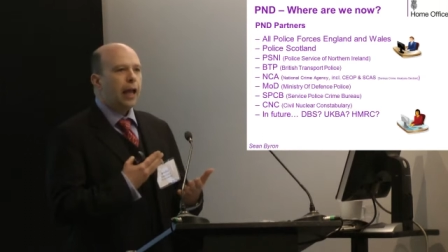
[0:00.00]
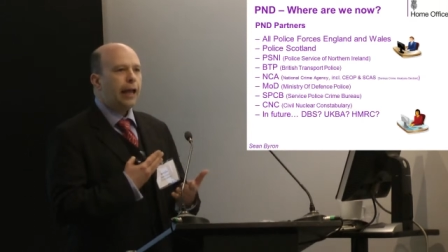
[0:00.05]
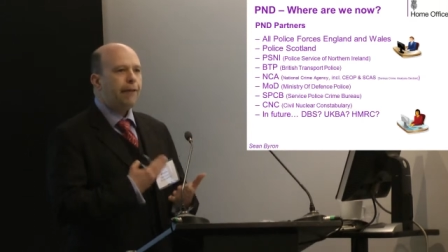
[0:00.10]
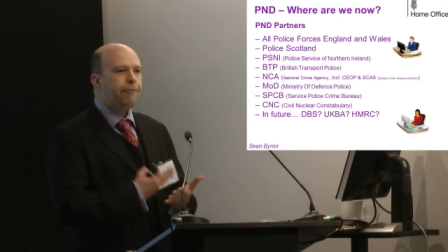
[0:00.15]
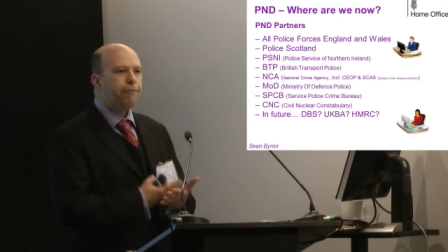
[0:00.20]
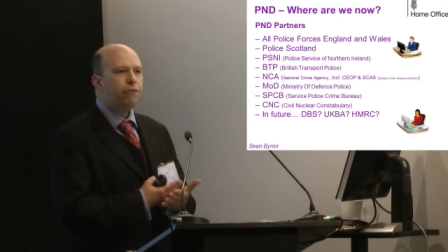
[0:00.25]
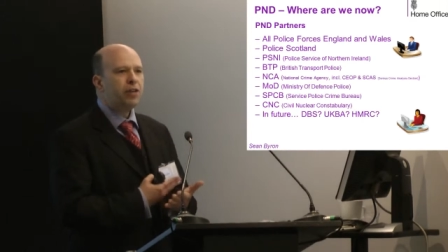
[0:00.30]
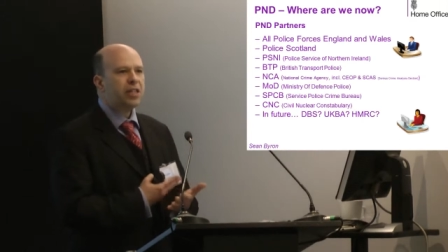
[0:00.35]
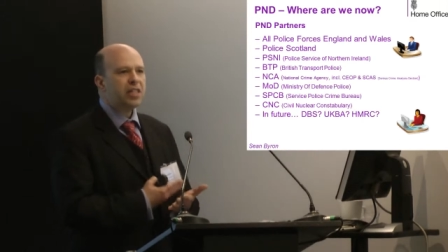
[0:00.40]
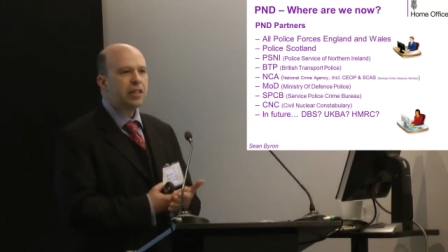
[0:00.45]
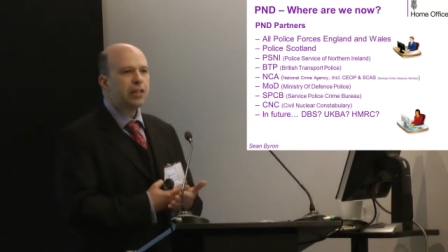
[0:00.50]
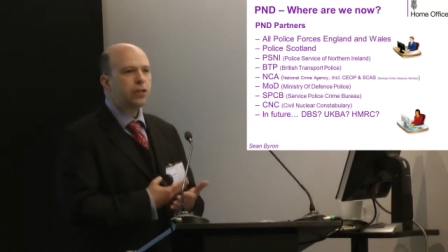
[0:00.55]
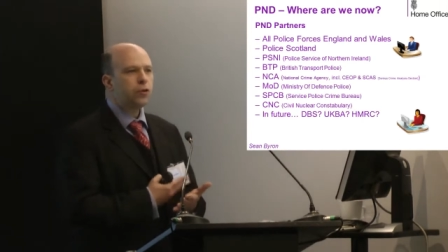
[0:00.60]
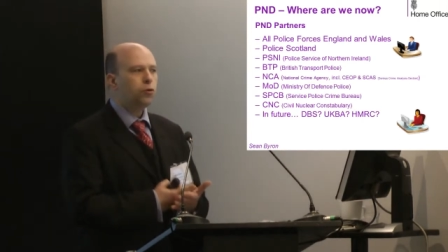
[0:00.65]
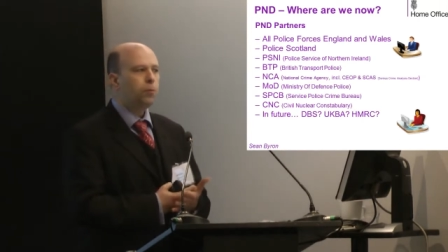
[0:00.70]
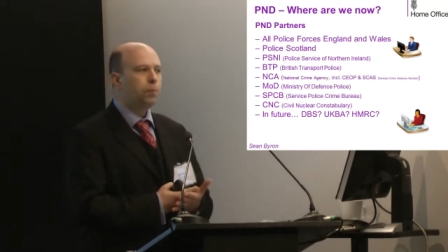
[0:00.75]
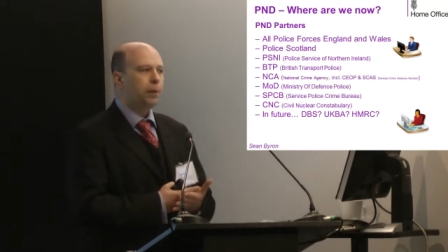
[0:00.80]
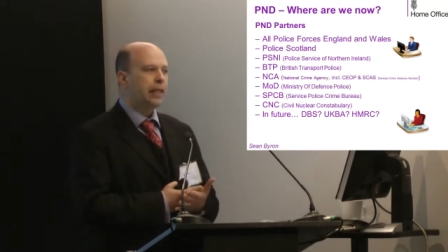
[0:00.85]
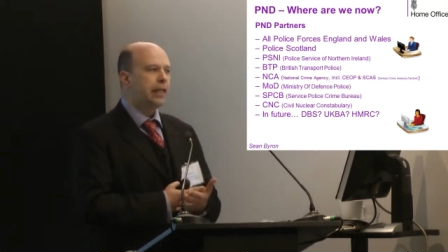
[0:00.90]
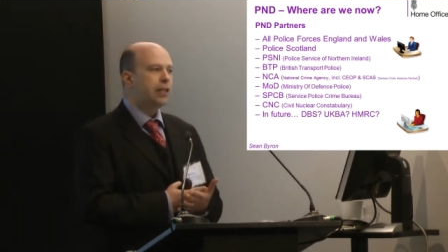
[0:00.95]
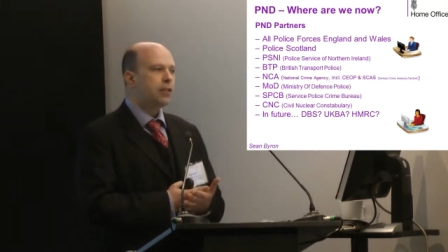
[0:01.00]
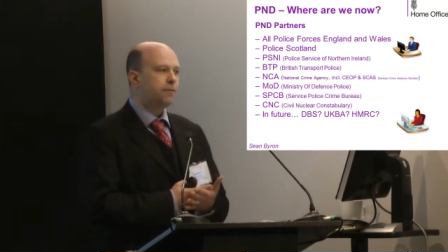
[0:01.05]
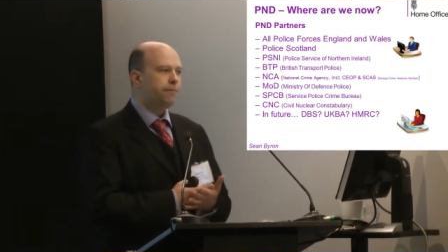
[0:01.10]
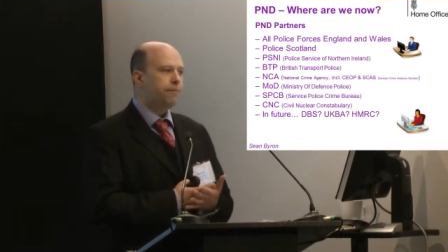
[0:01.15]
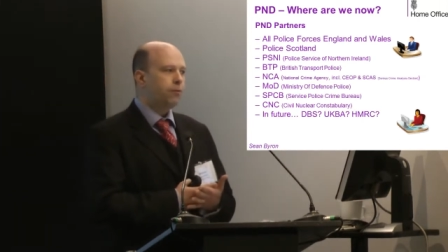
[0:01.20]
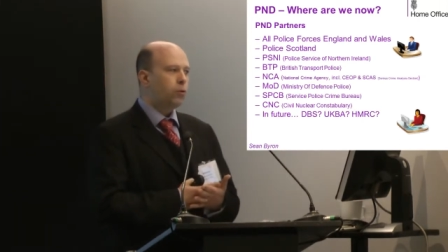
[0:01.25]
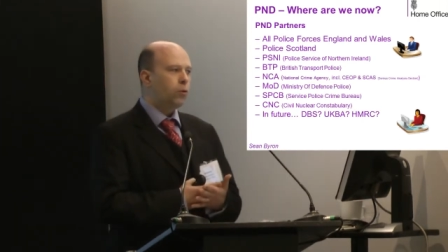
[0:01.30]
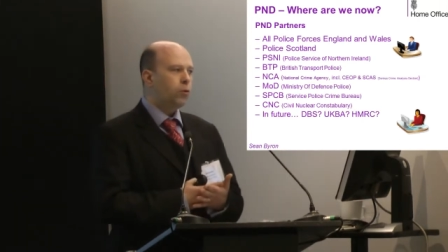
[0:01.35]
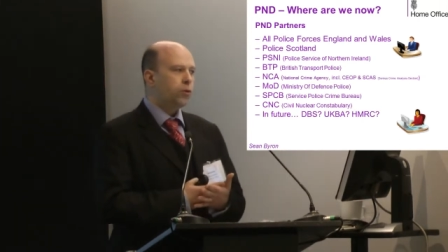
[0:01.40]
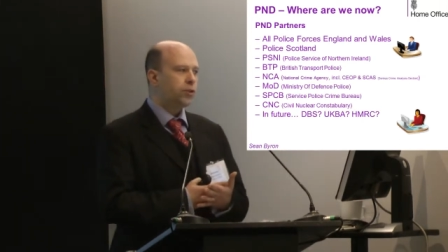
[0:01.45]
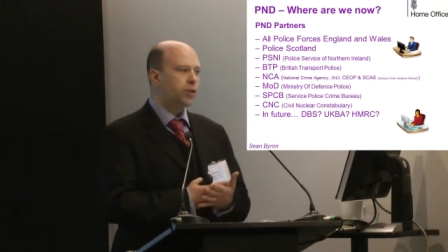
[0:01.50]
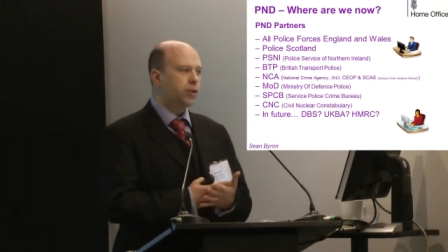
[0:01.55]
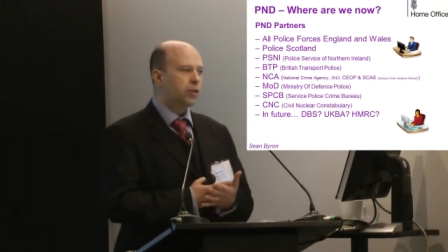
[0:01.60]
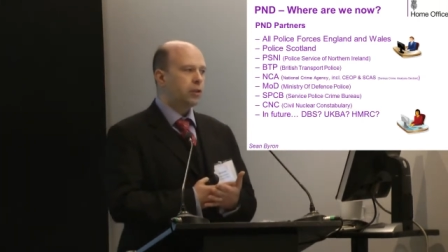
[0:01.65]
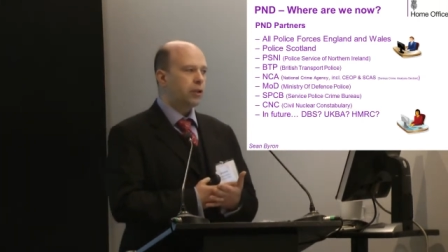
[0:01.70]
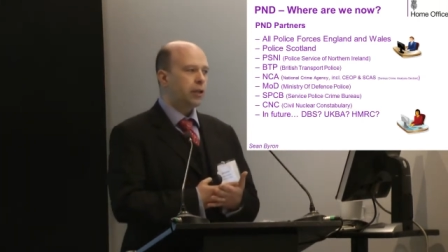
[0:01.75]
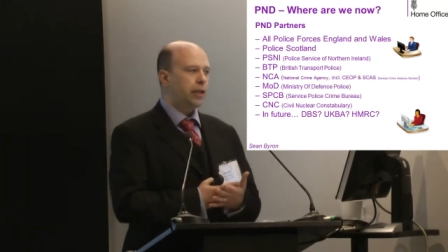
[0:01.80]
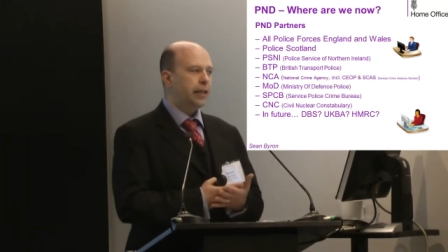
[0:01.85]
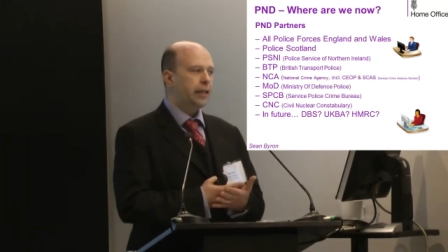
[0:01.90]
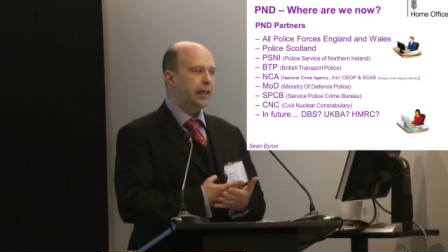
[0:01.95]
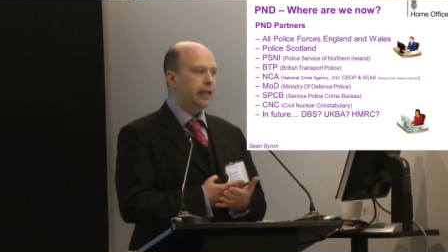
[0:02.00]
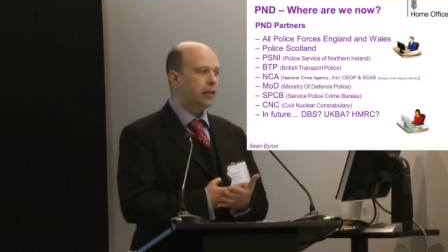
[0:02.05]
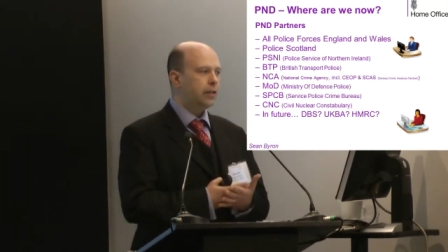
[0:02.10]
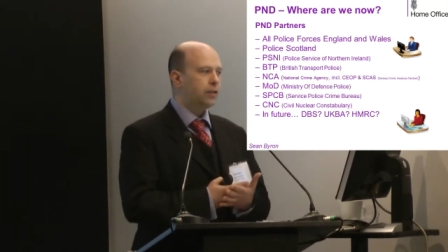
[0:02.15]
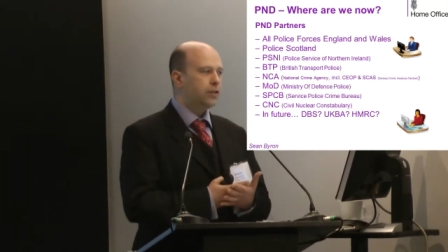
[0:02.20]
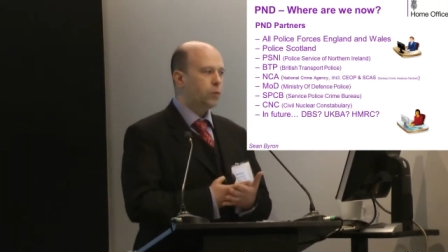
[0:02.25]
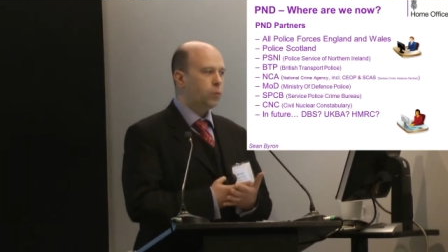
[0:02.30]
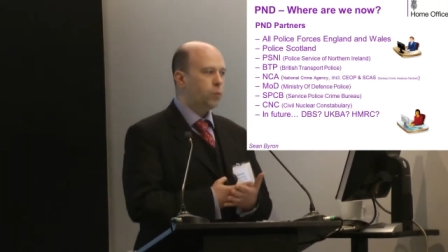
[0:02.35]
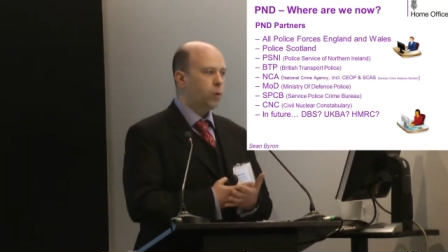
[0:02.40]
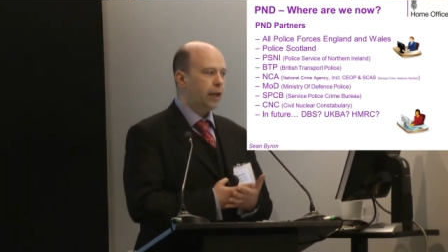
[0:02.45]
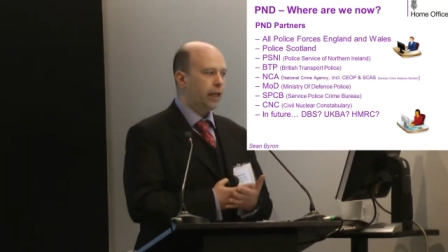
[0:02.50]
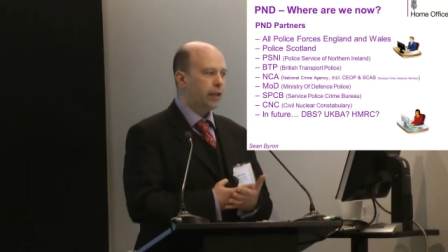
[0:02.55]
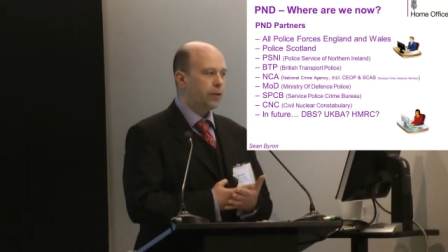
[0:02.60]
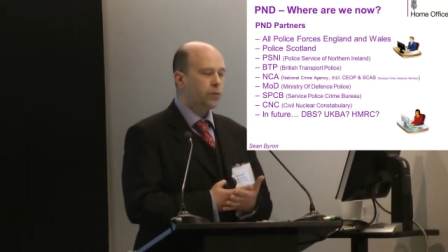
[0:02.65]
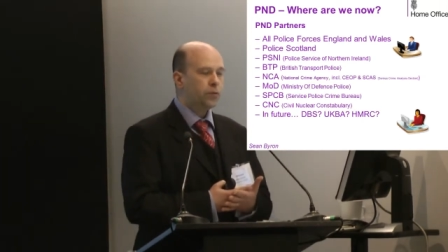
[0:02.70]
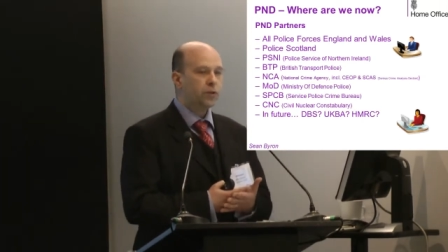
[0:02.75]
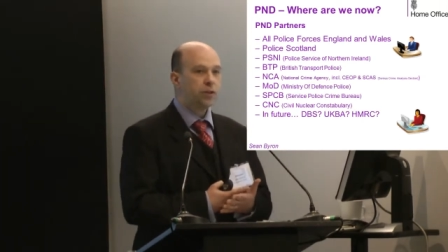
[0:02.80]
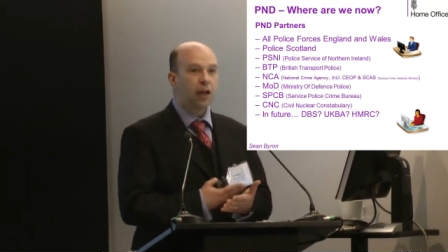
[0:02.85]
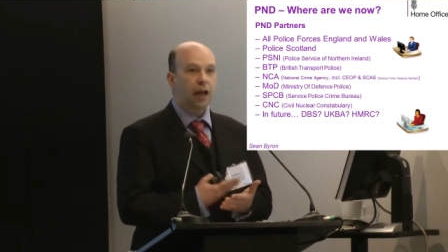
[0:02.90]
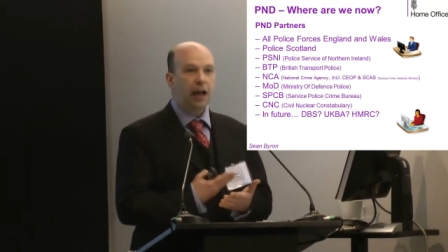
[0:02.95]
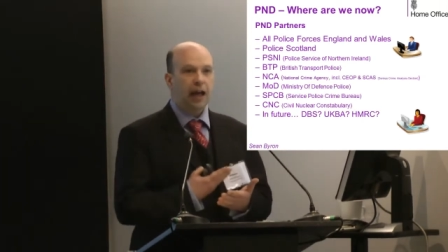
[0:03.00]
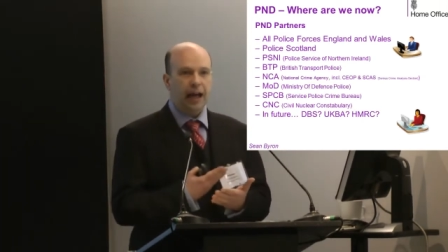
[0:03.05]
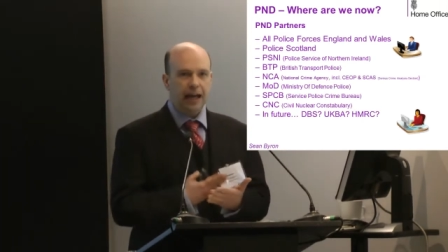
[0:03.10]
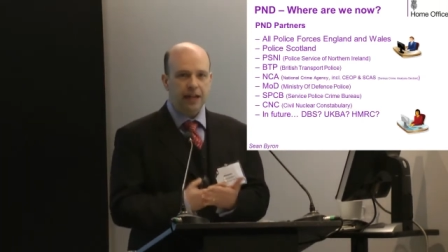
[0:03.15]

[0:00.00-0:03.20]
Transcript: Every single police force in England and Wales